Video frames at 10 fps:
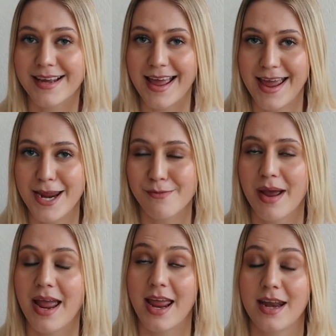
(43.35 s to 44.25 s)

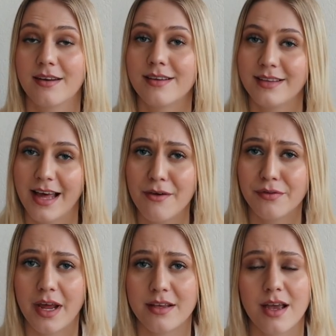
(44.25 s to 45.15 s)
came and
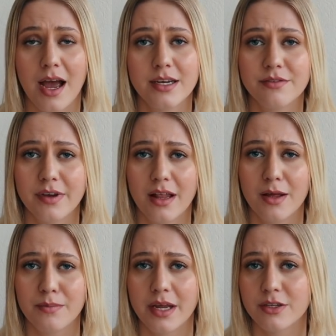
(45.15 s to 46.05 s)
left as I
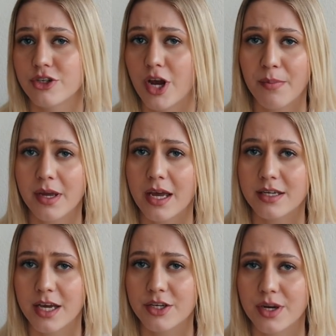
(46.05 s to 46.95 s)
developed a shopping
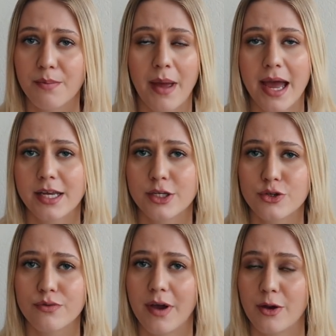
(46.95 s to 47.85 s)
addiction back in
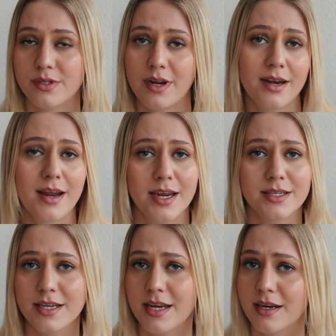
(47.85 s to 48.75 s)

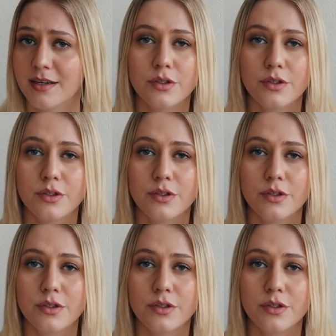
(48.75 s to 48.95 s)
2018.